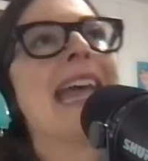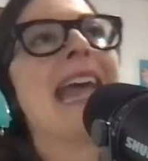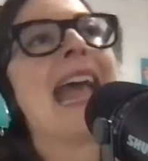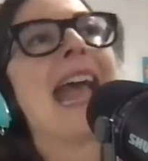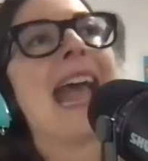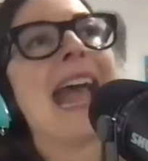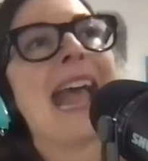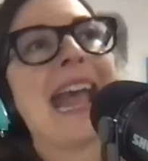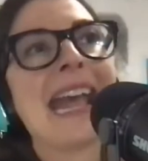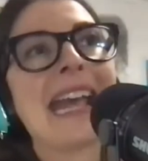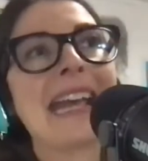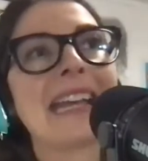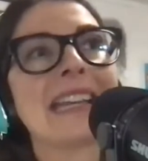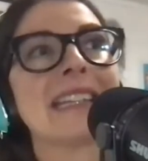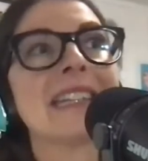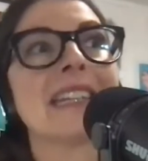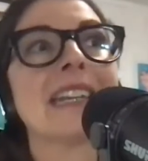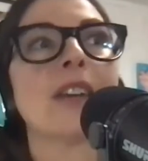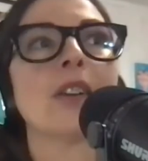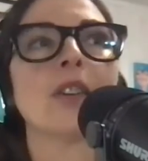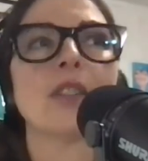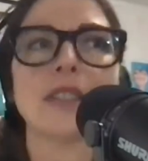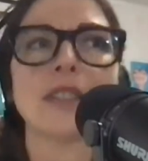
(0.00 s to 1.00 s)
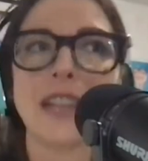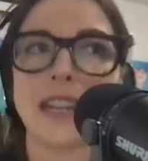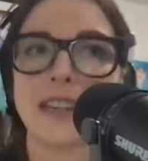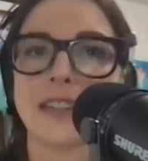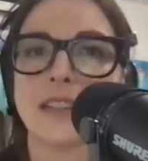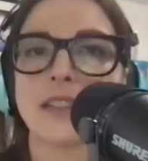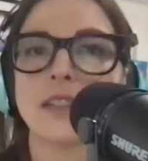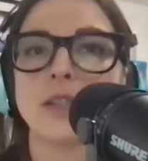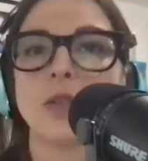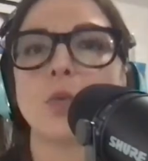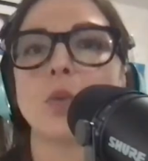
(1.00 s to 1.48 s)
and it
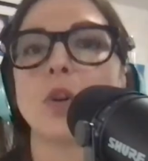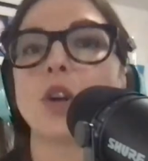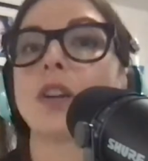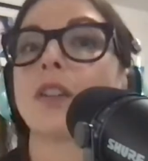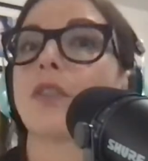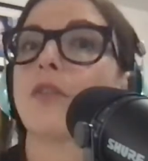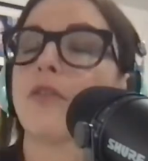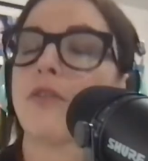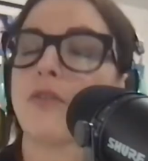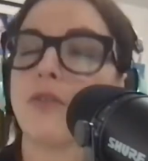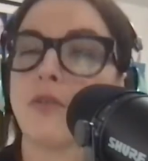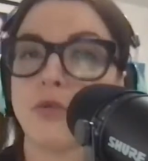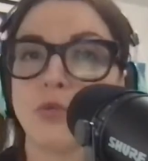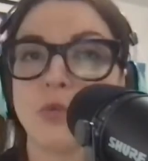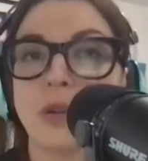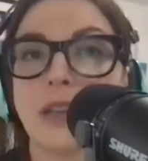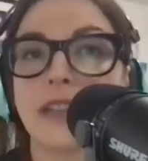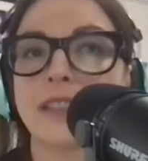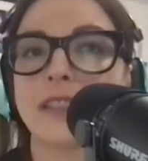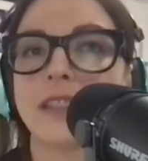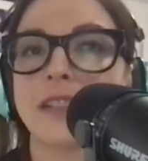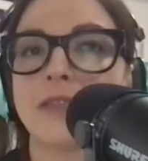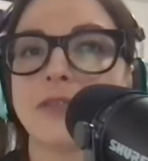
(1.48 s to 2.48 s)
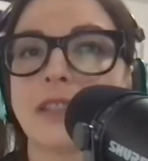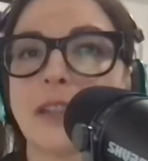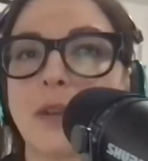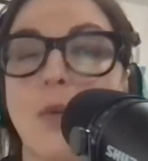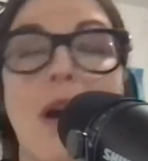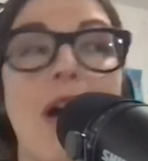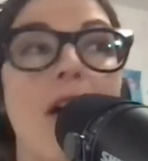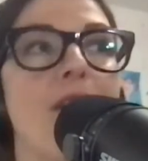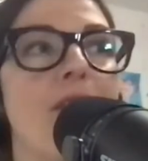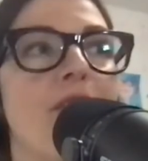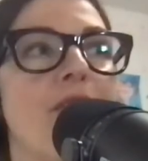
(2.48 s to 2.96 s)
tended to work relatively
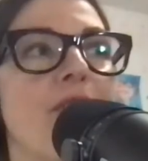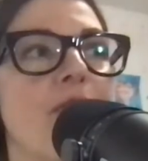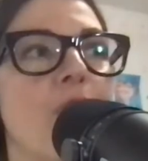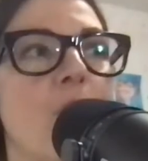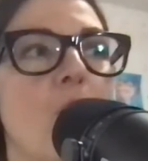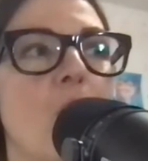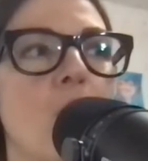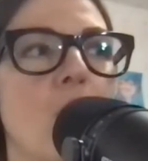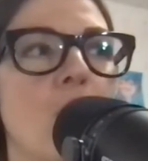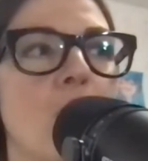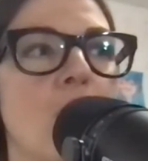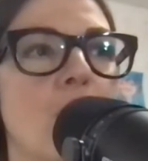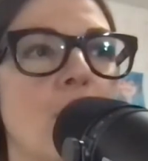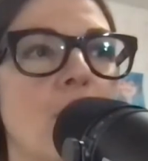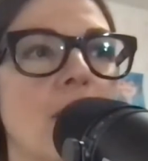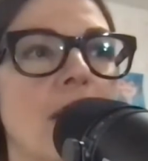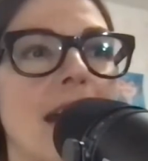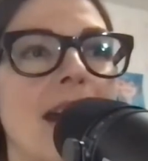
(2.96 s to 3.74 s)
well for